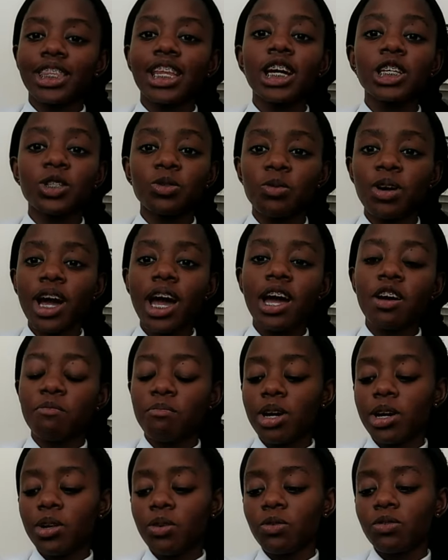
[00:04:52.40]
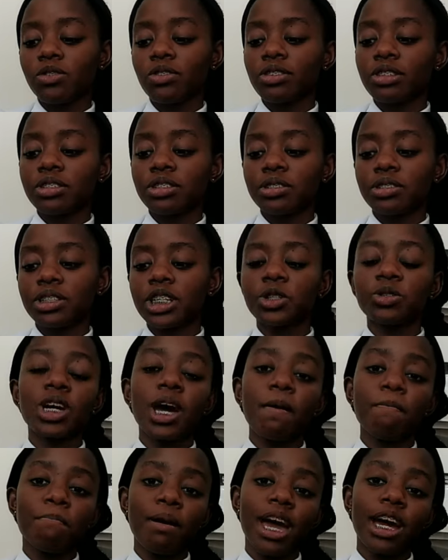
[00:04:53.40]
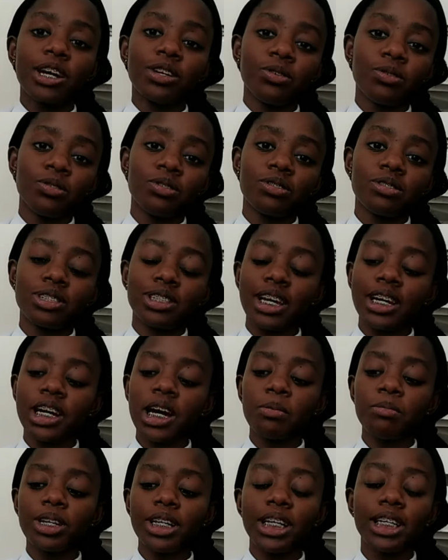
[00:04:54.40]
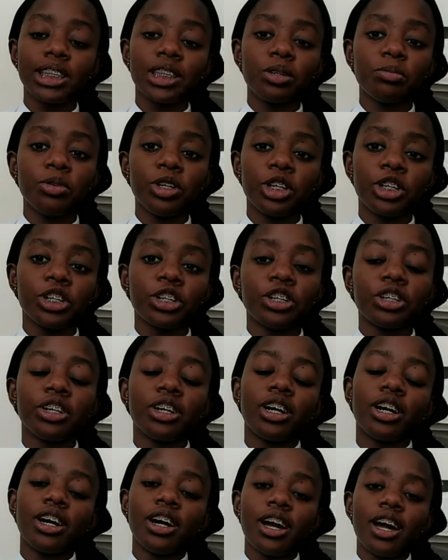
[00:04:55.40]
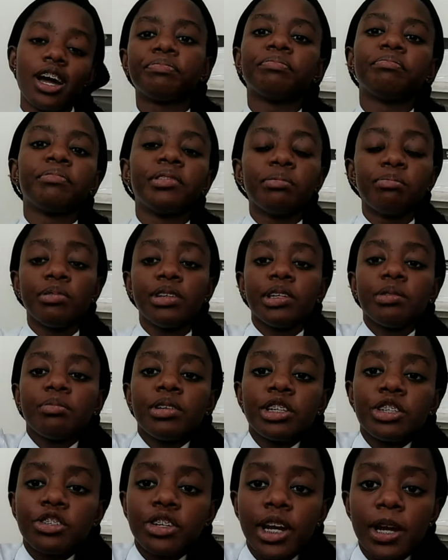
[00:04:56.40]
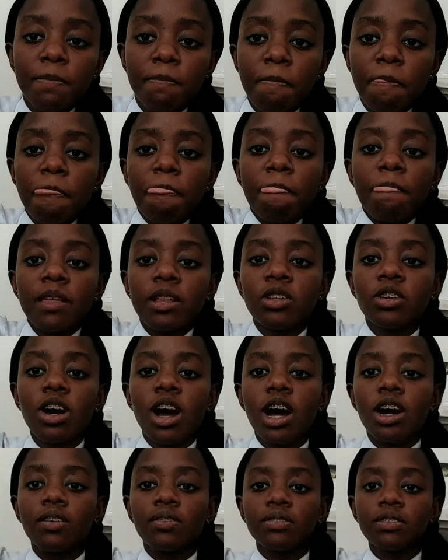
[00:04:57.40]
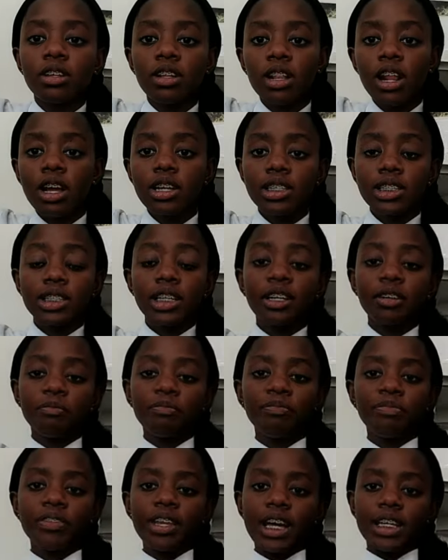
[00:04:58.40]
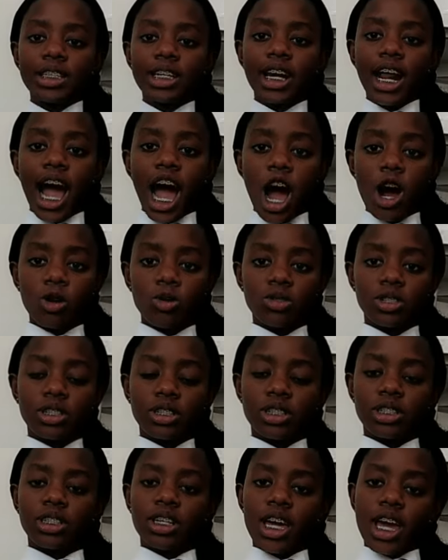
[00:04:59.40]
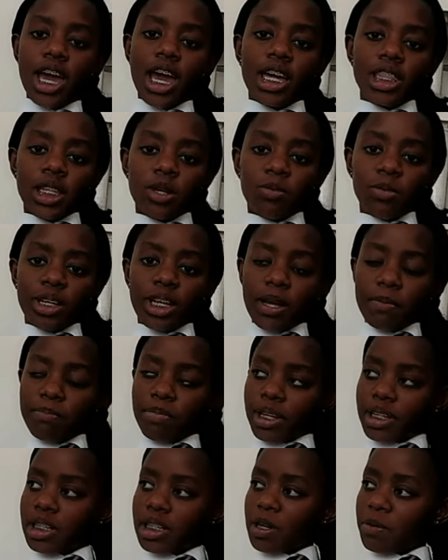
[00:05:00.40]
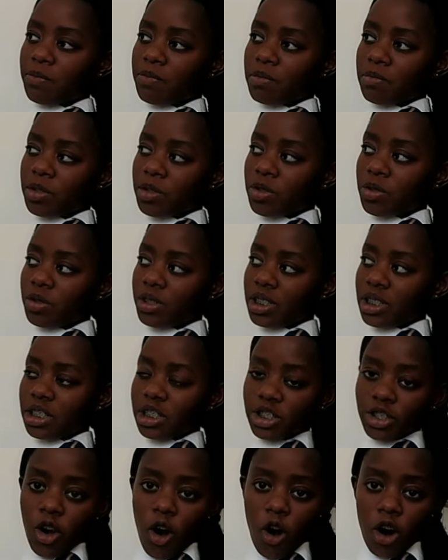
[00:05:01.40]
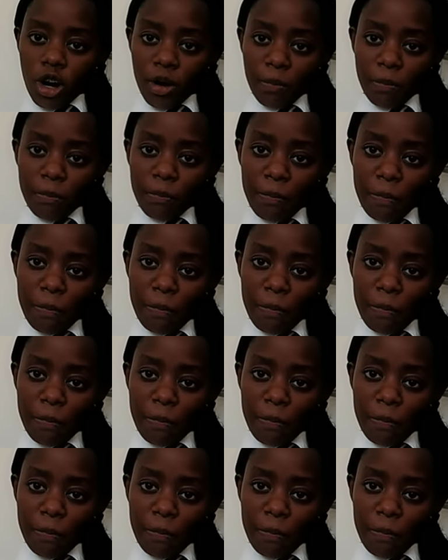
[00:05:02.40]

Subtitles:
That's why I have my noodles. That's why I pack noodles. I come and eat them here. But pretty much, right, the little after class thing is at a house and we get picked up from school in this car.